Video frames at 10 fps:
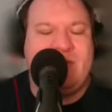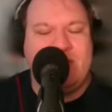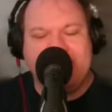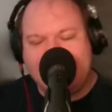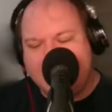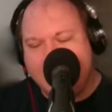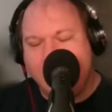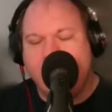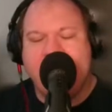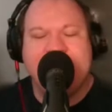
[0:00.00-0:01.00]
who has come
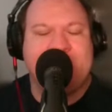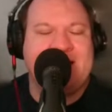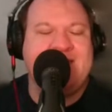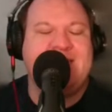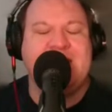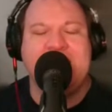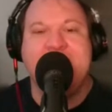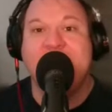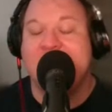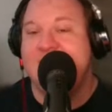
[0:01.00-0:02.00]
to Dory's place
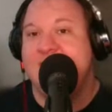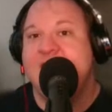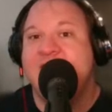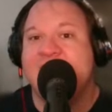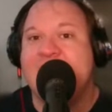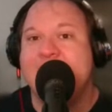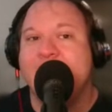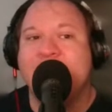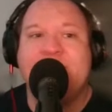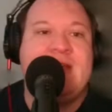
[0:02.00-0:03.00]
again, sees it in
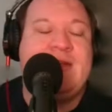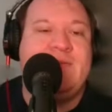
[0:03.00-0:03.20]
shambles,